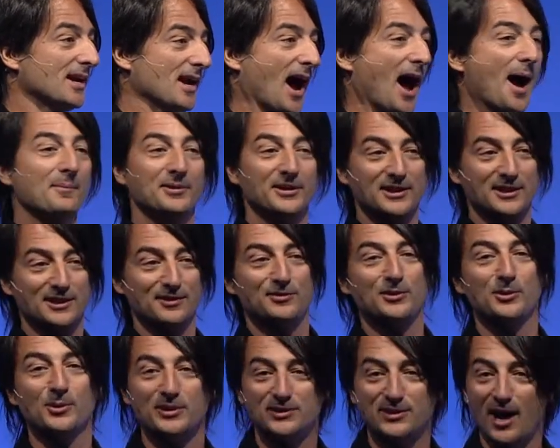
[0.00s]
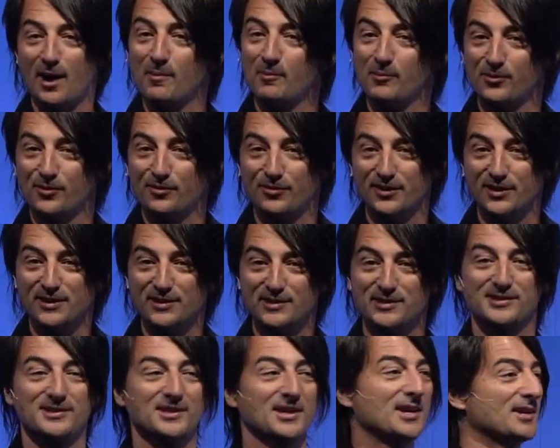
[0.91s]
I'm going to give you a demo of
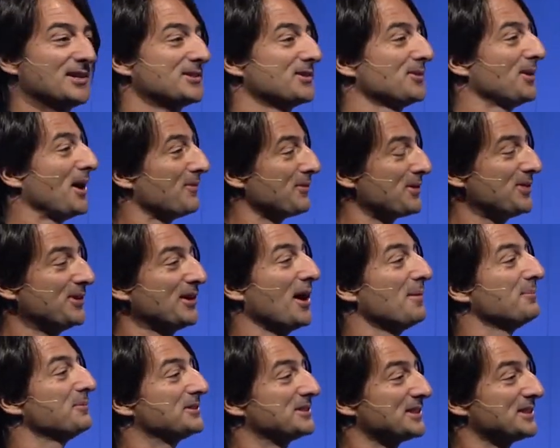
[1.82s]
this, so everything I'm